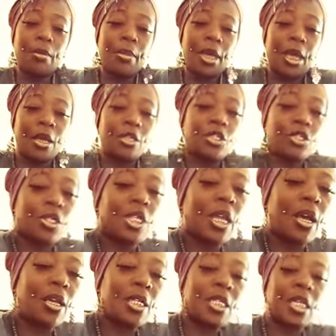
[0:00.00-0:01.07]
extra
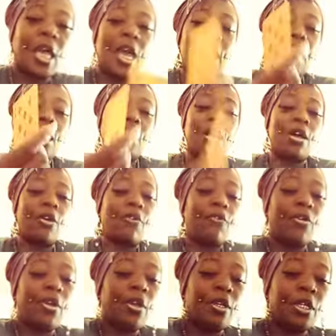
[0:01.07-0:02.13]
size 8
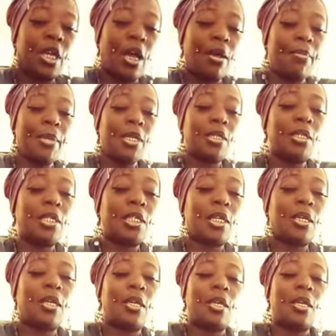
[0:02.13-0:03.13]
of diamonds.